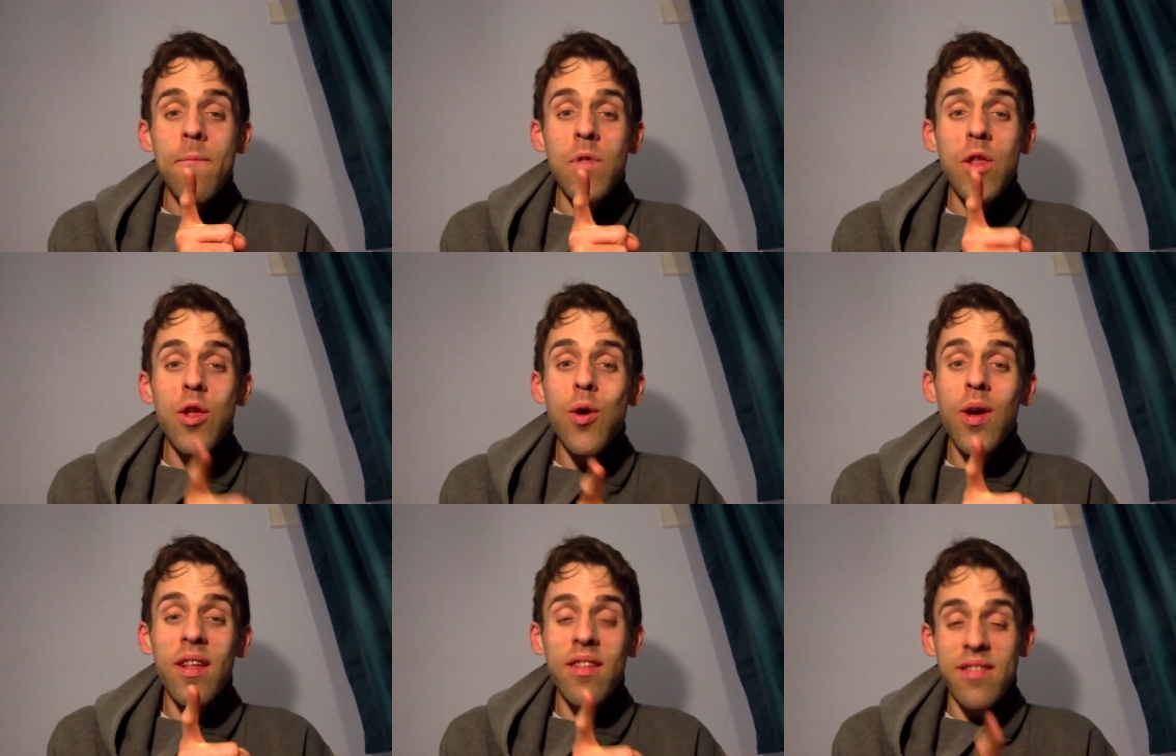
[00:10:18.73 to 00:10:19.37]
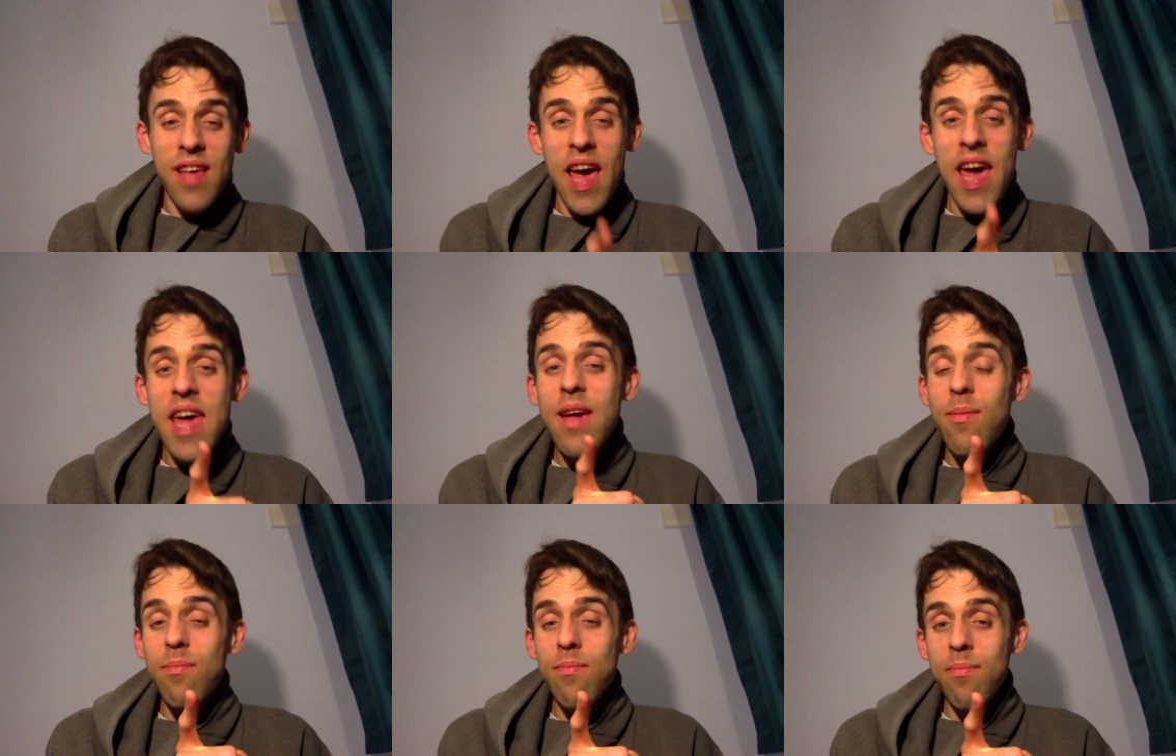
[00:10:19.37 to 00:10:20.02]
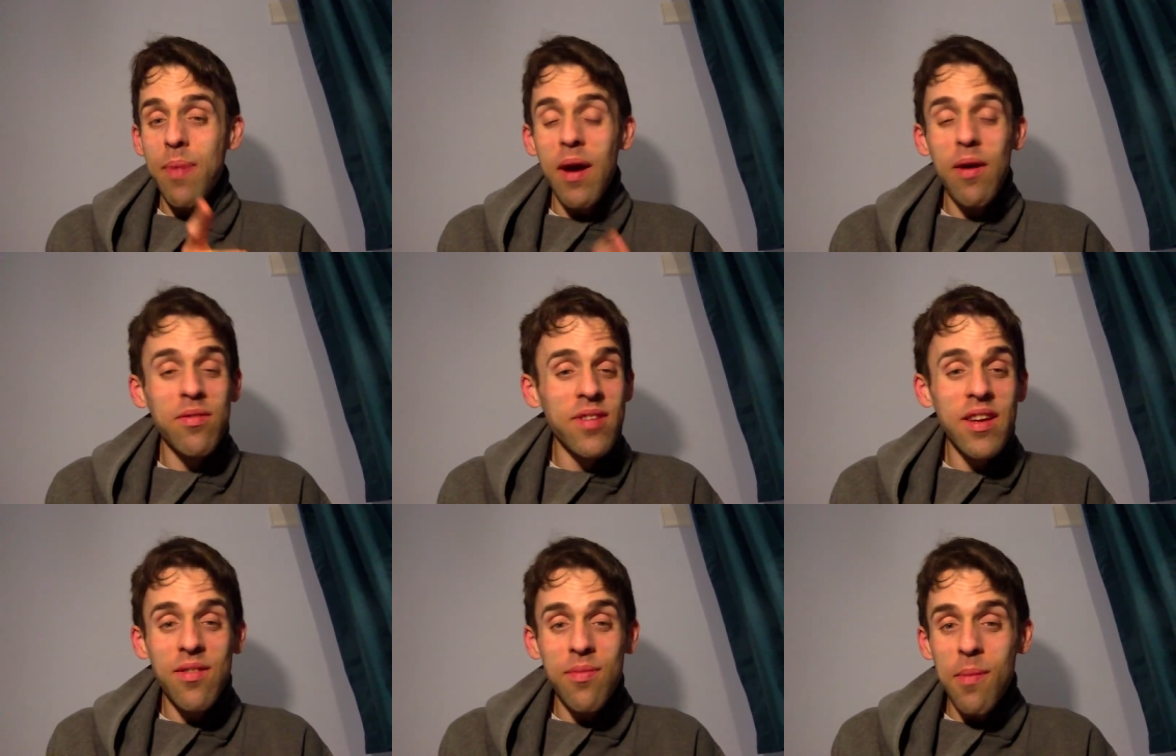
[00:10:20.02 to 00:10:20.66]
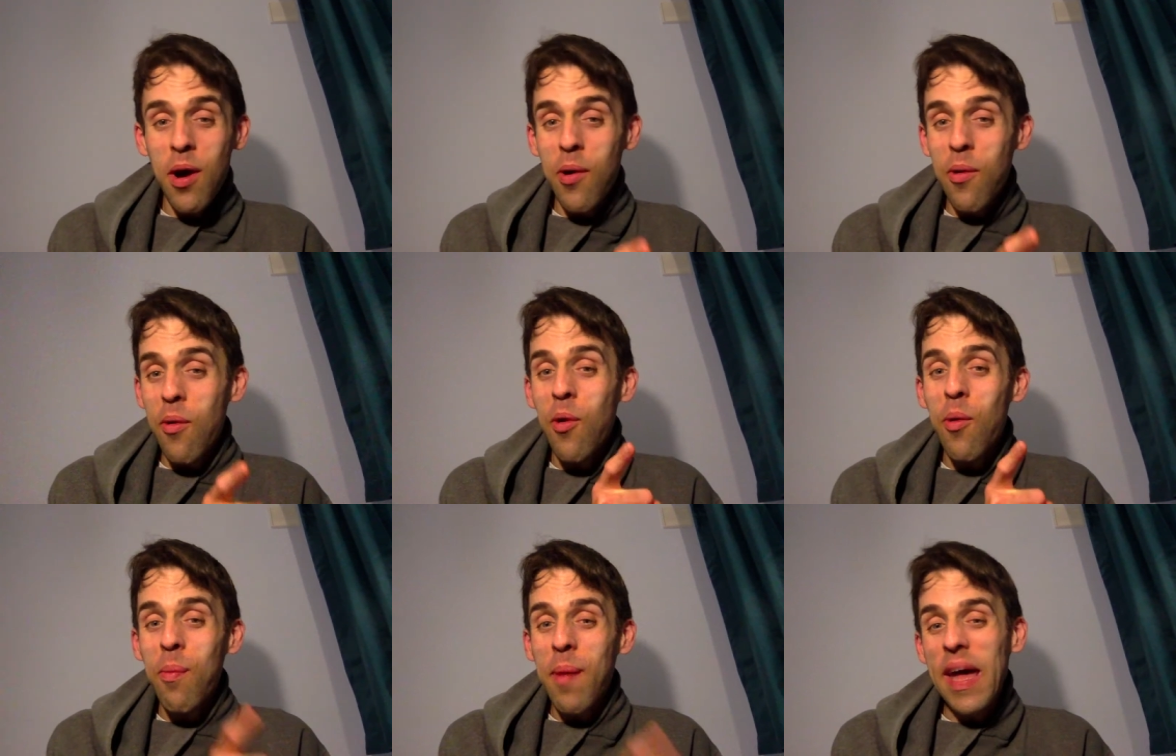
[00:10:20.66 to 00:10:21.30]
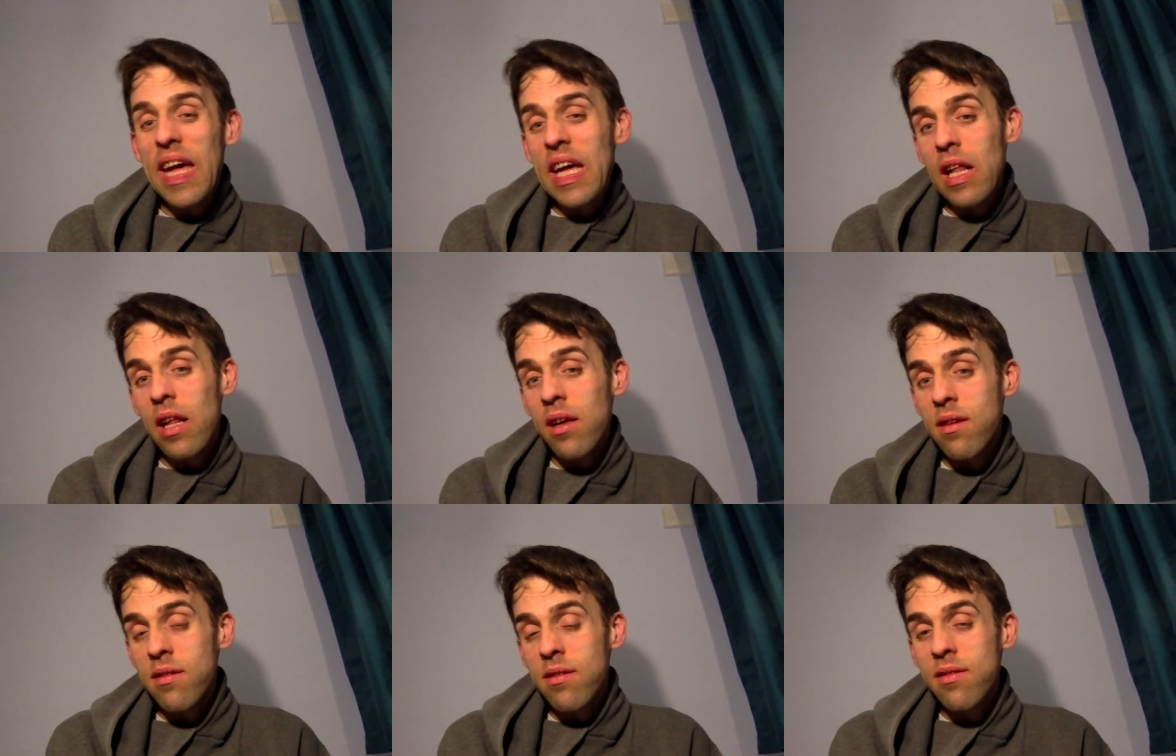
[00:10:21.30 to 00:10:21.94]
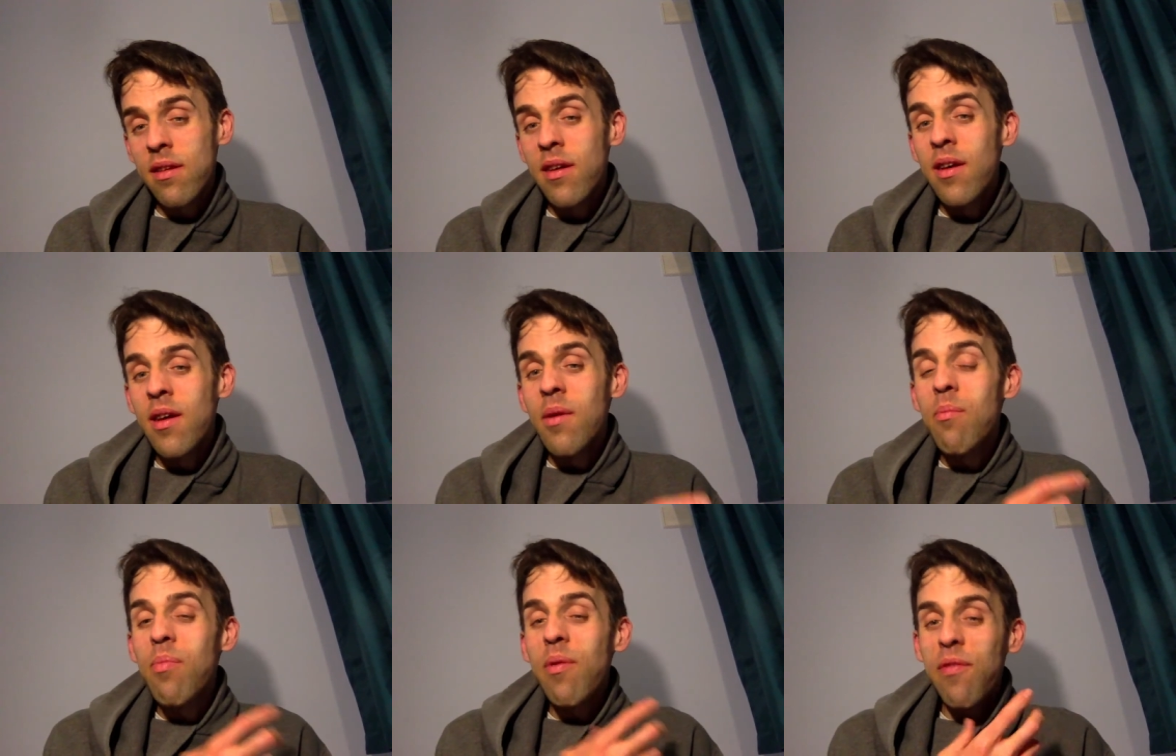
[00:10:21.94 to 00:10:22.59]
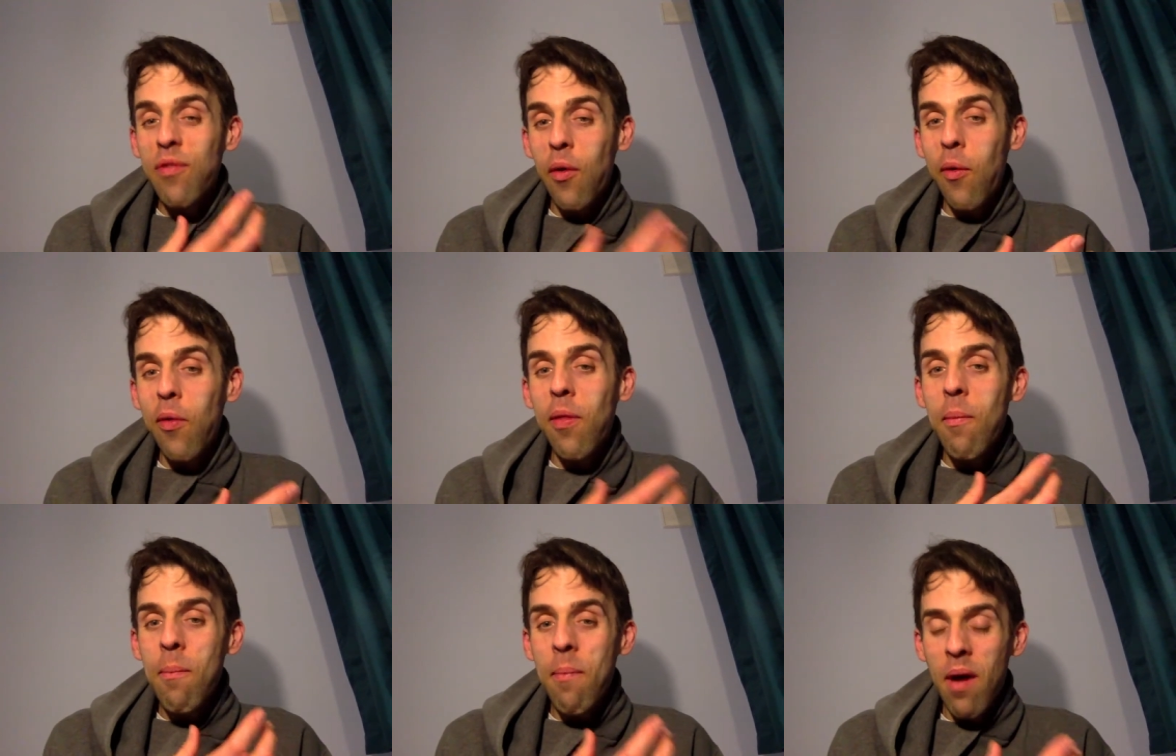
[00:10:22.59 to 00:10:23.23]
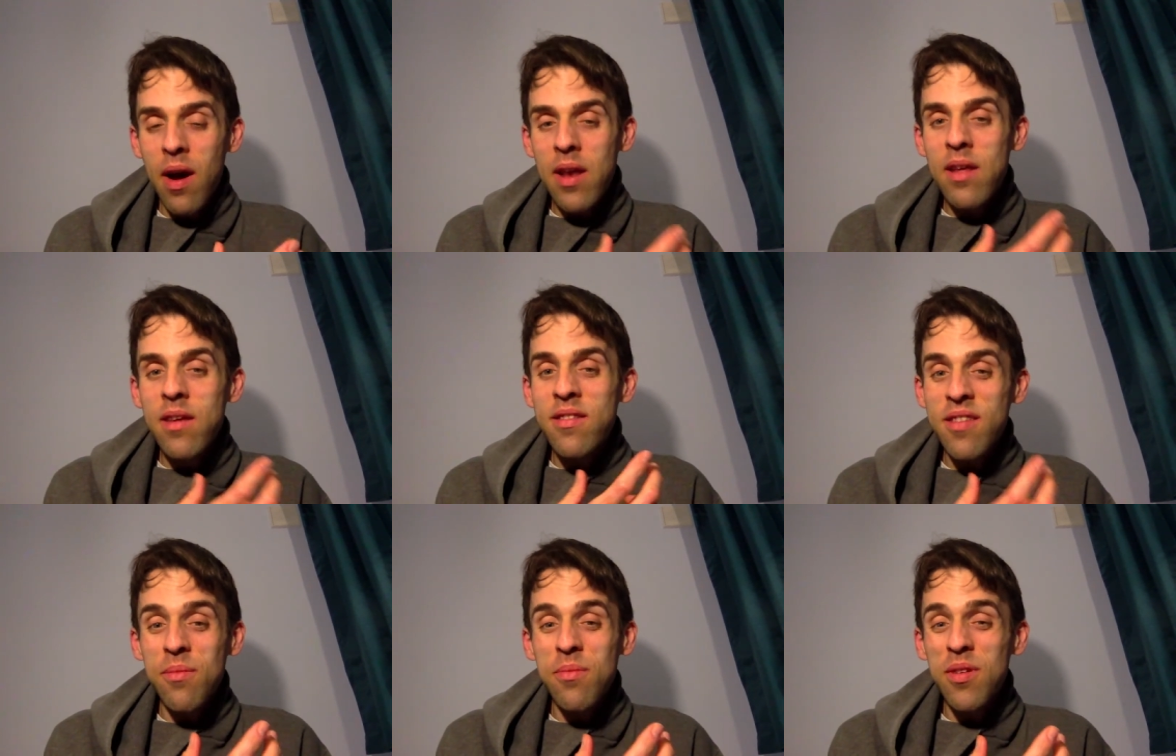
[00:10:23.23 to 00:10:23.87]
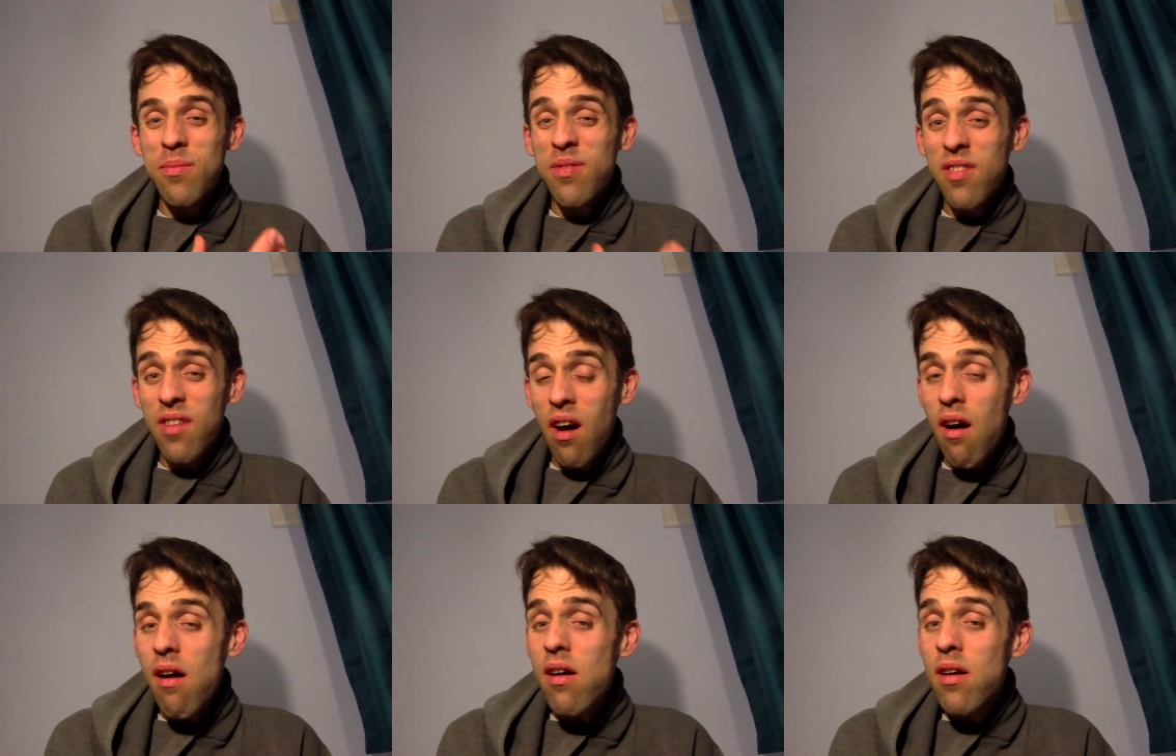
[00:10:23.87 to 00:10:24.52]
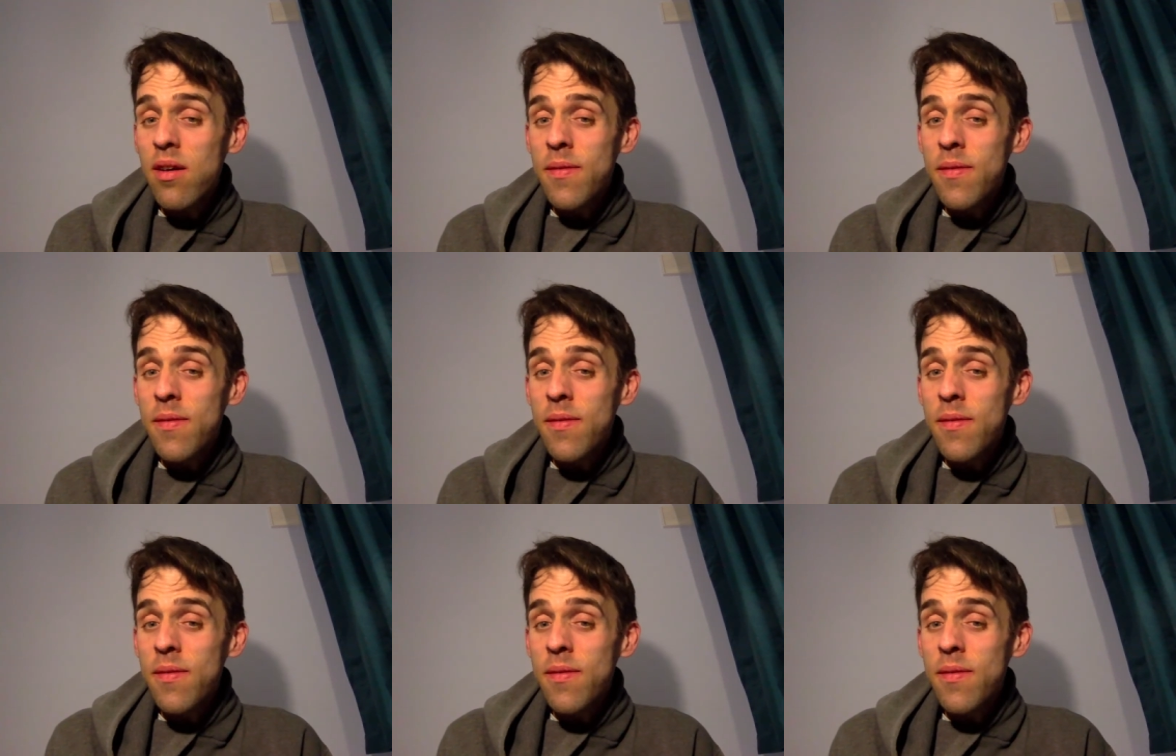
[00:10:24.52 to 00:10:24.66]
you can take paracetamol or painkillers before the minor symptoms start.